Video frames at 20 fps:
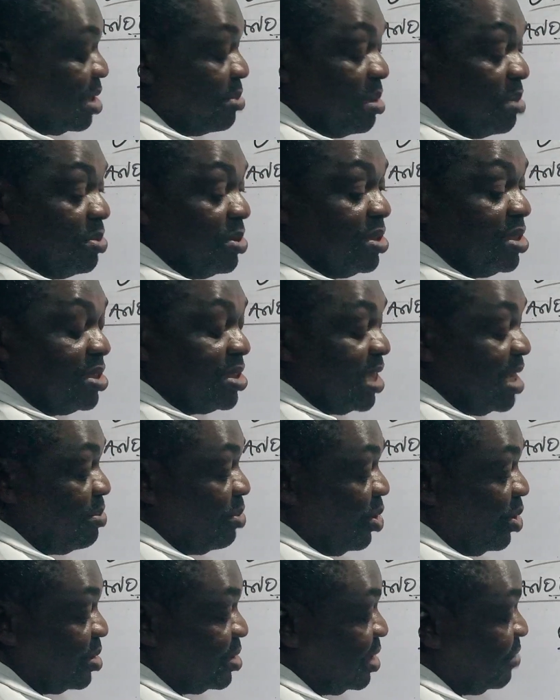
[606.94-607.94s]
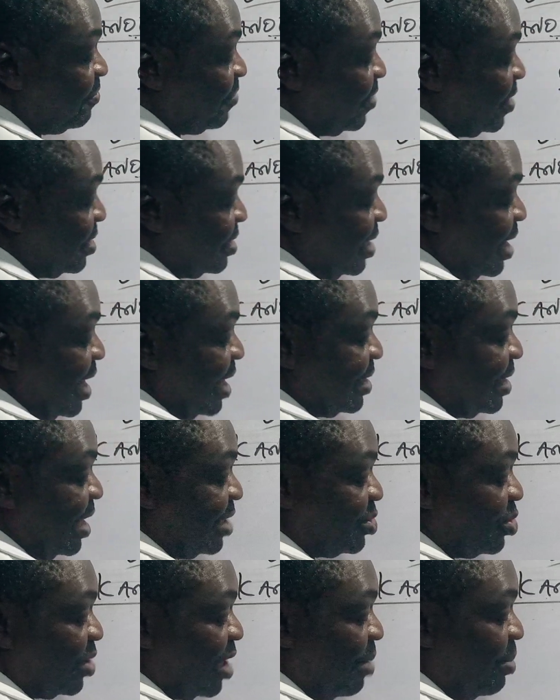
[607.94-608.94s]
they may be the same or different,
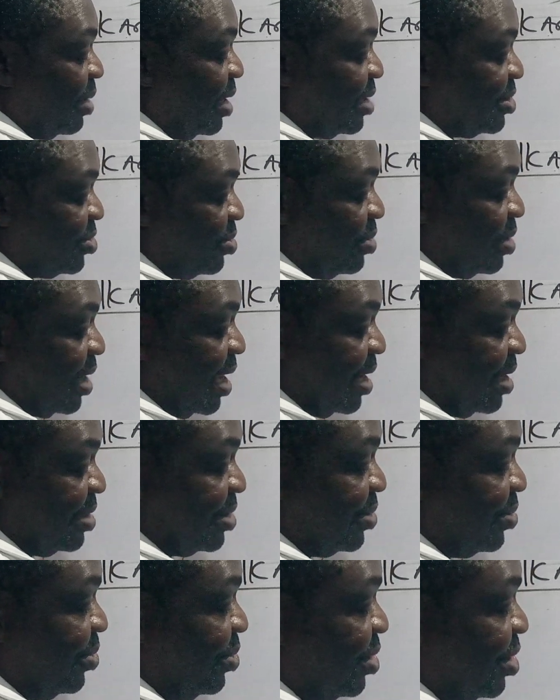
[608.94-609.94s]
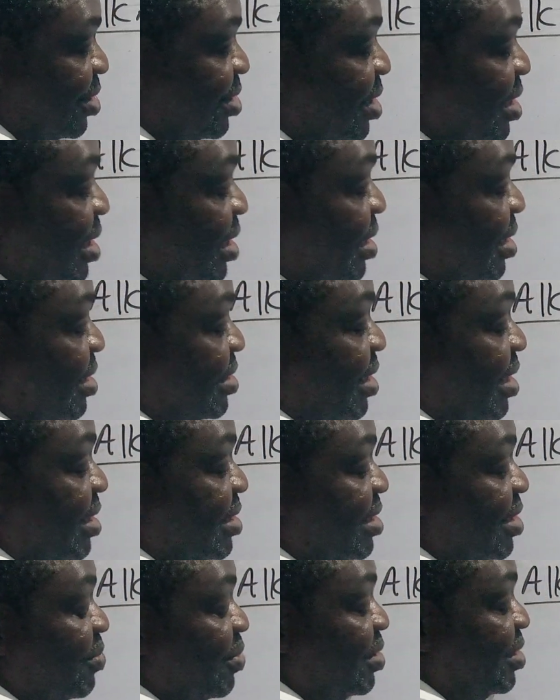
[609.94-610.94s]
attached to carbon atom carrying the OH. The same
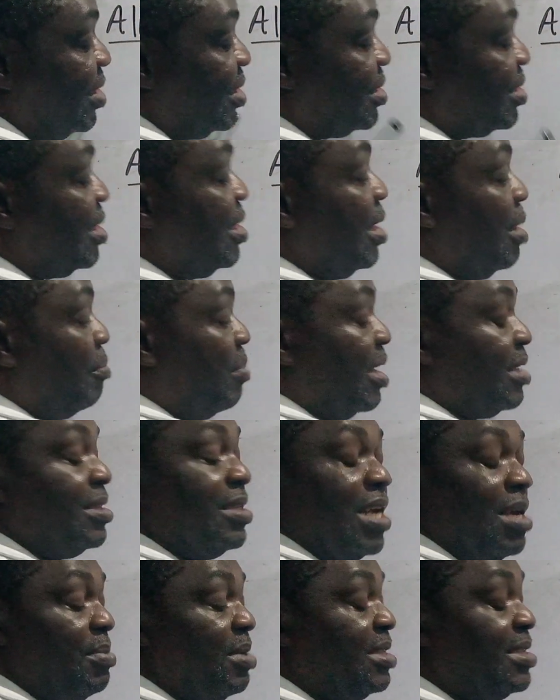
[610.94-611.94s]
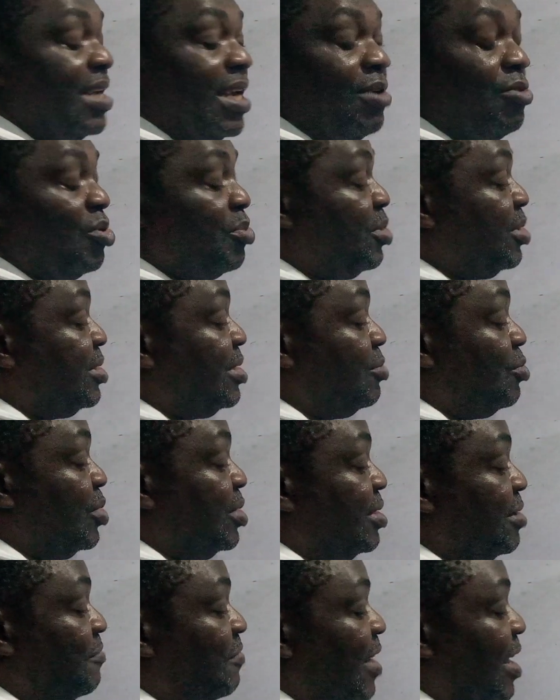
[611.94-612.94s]
thing with this, but naming them will
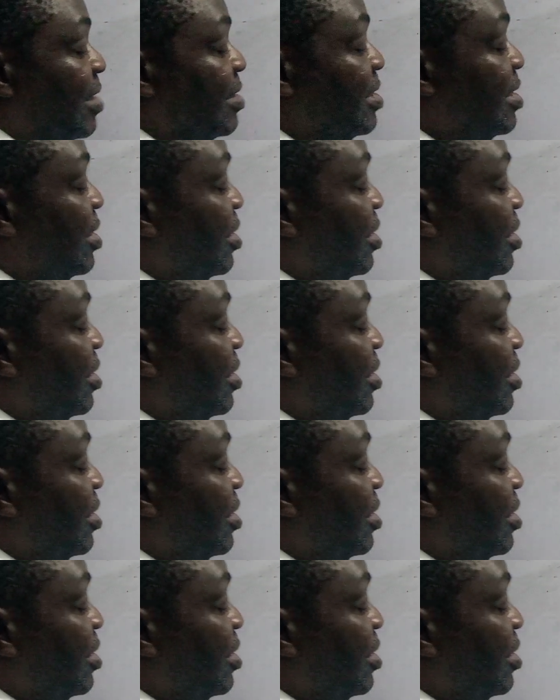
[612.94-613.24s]
differ.